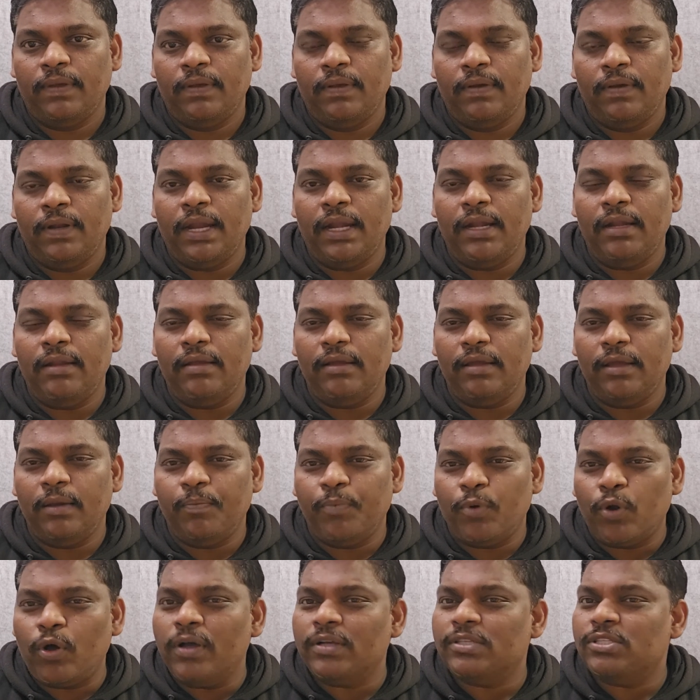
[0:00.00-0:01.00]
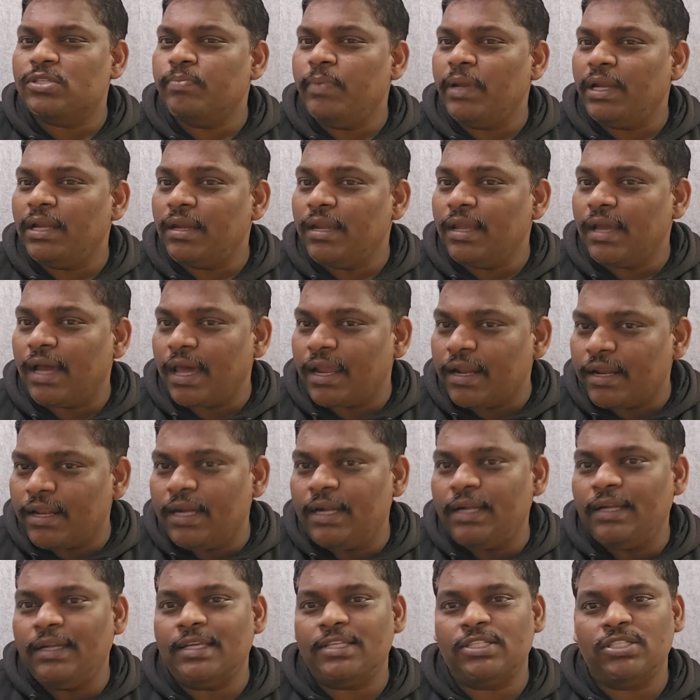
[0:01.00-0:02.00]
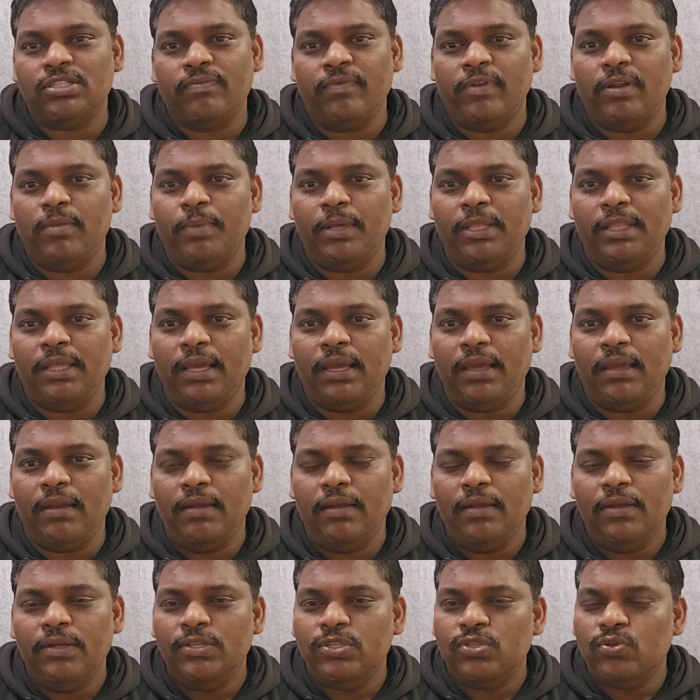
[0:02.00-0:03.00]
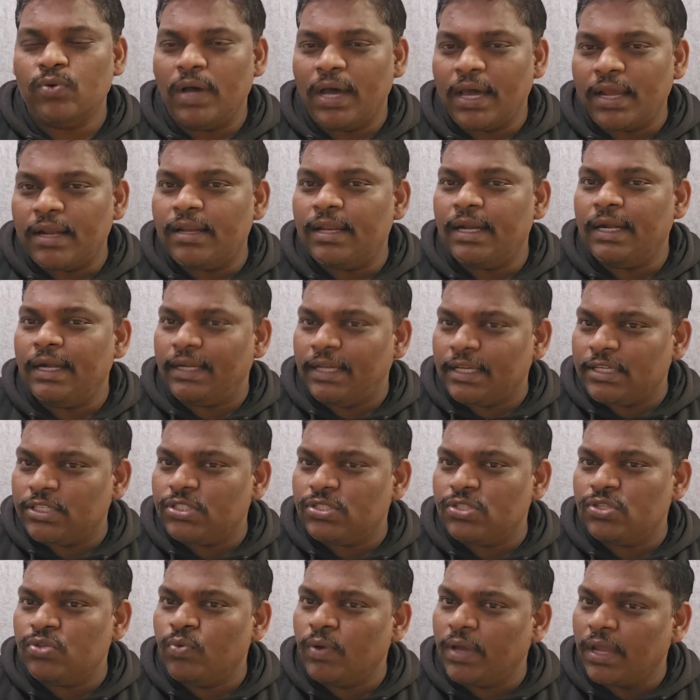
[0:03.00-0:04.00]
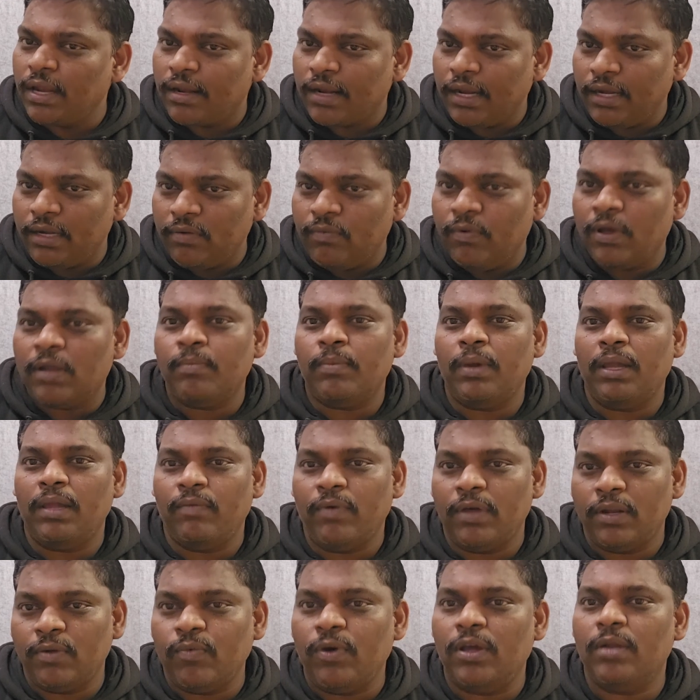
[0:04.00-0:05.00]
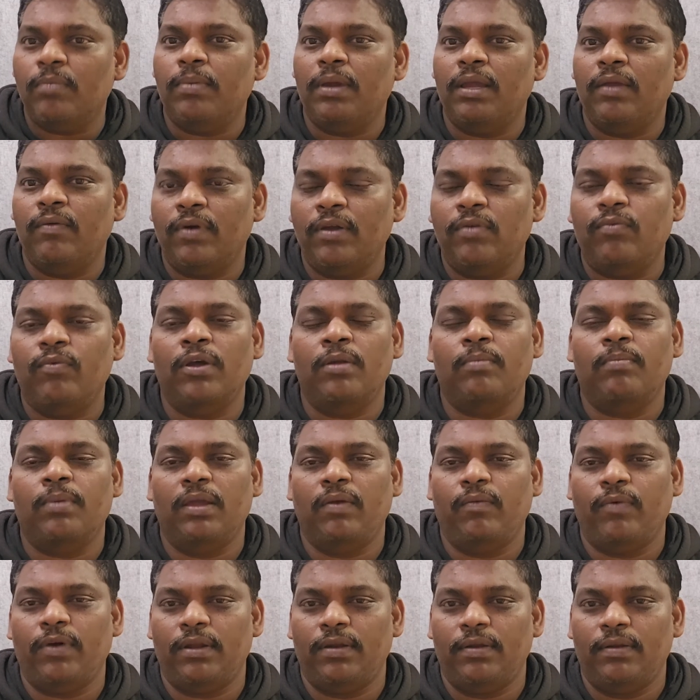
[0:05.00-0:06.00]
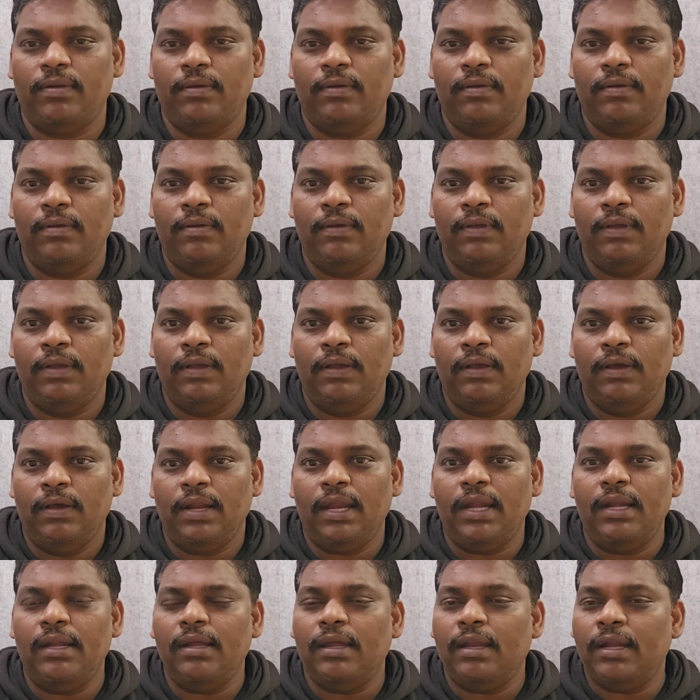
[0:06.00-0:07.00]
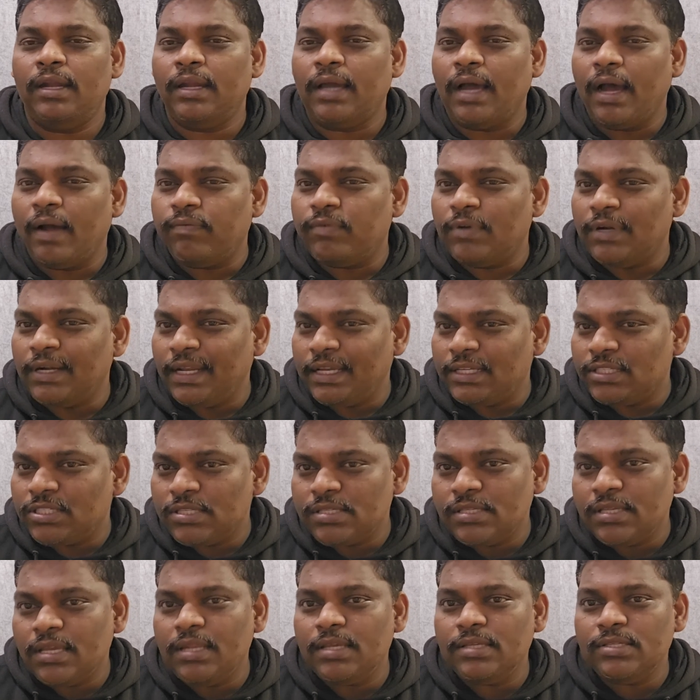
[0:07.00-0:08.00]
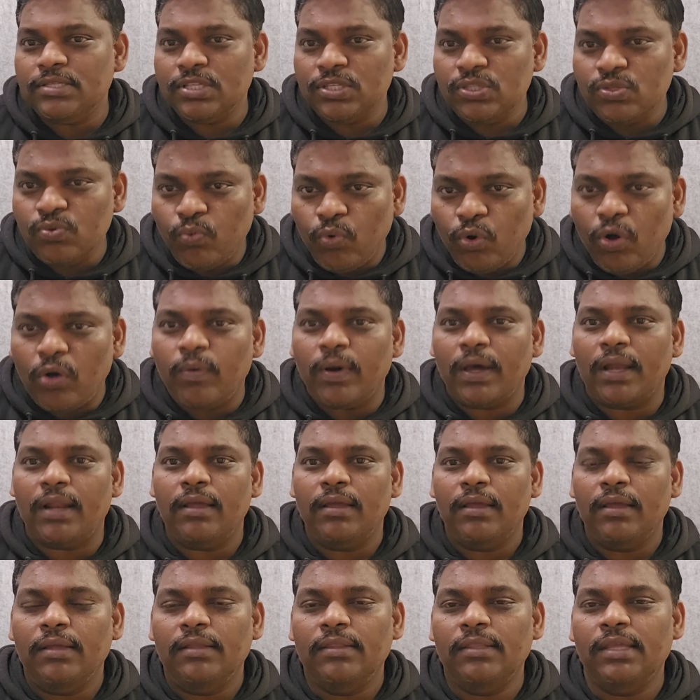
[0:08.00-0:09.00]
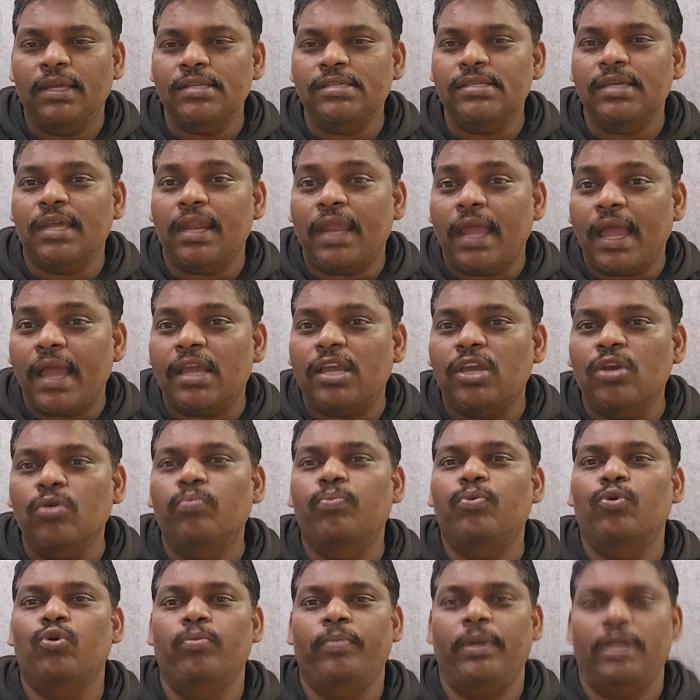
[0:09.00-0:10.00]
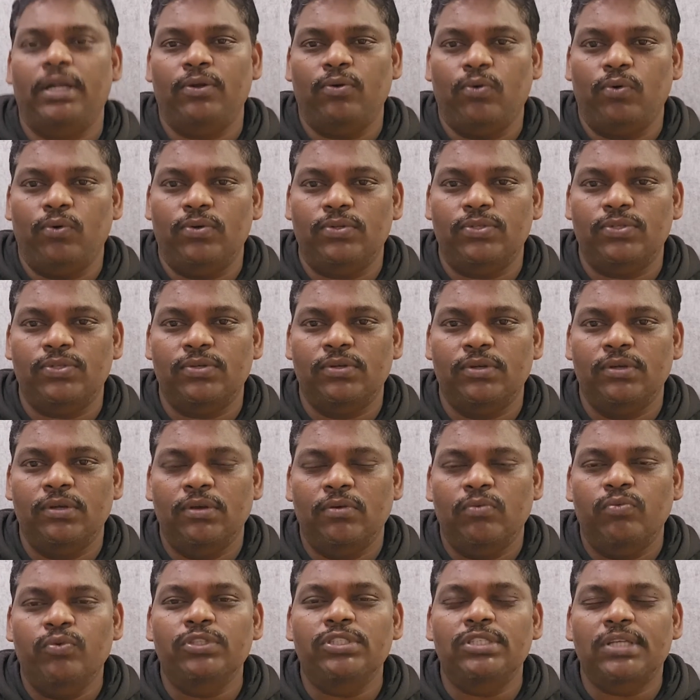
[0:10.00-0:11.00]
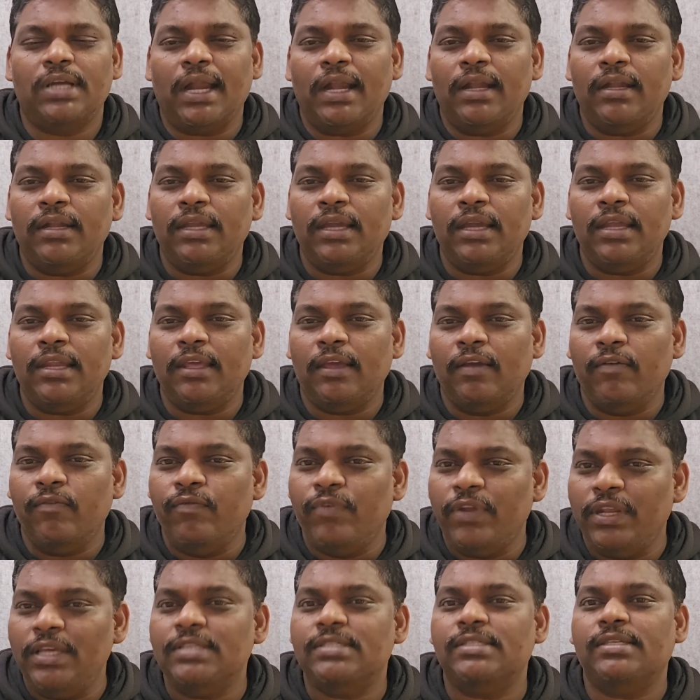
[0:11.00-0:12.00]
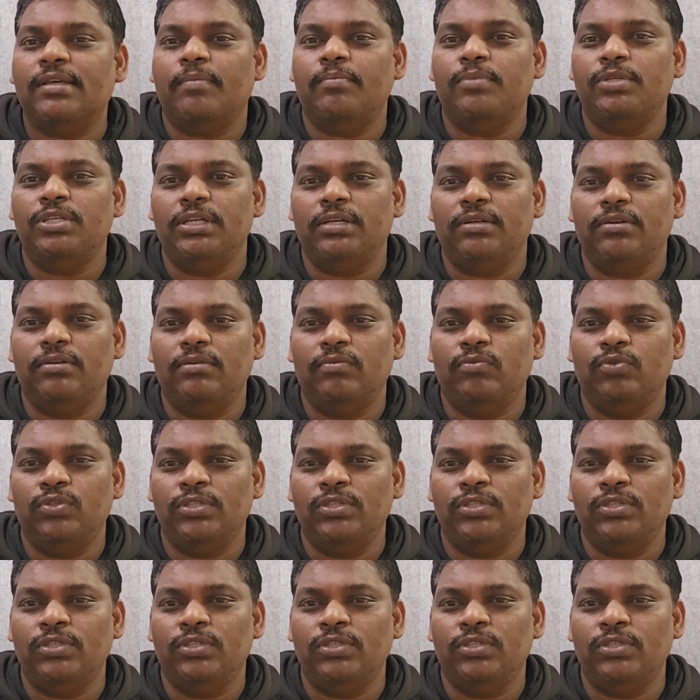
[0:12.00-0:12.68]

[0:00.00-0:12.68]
Right, approximately 100 tests will be there. So 100 tests you can write one by one. Right, and after test series is over, there is a rank improvement course which contain every subject,